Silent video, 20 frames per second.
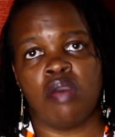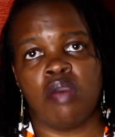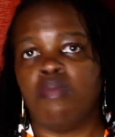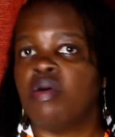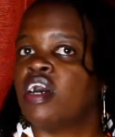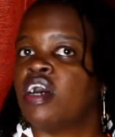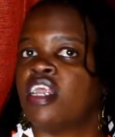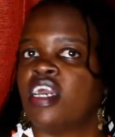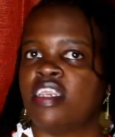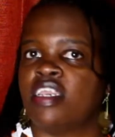
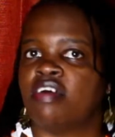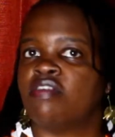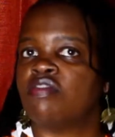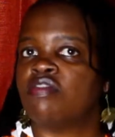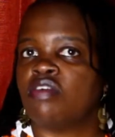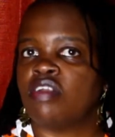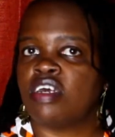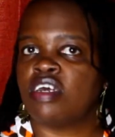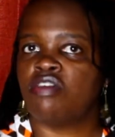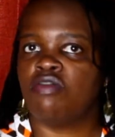but I just
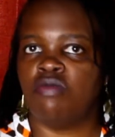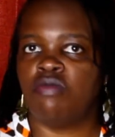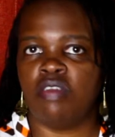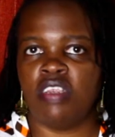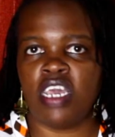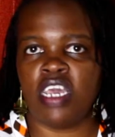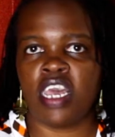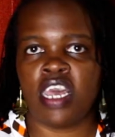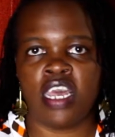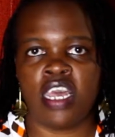thought that
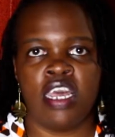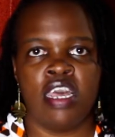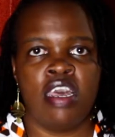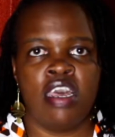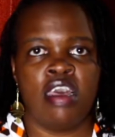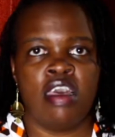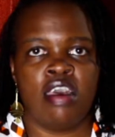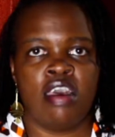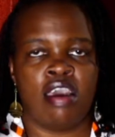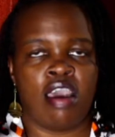today
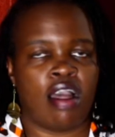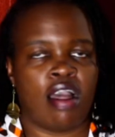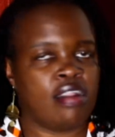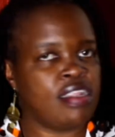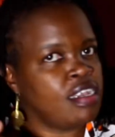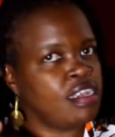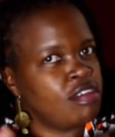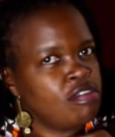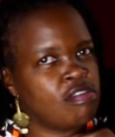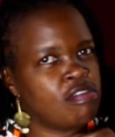I'll
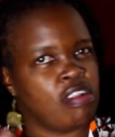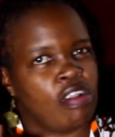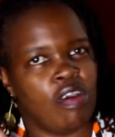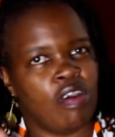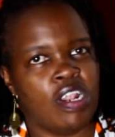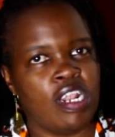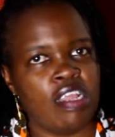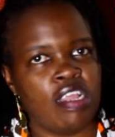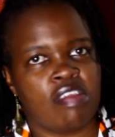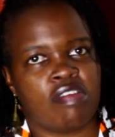take you
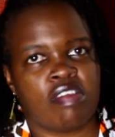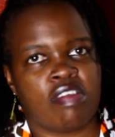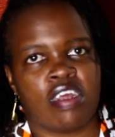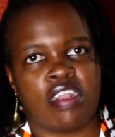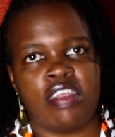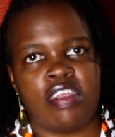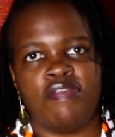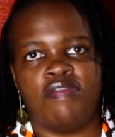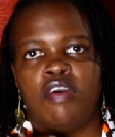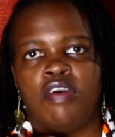slowly so
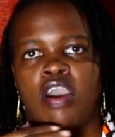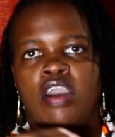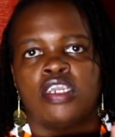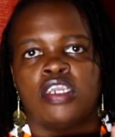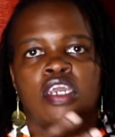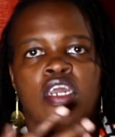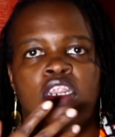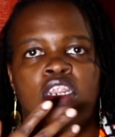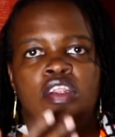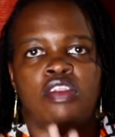that if you're
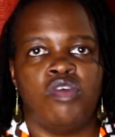actually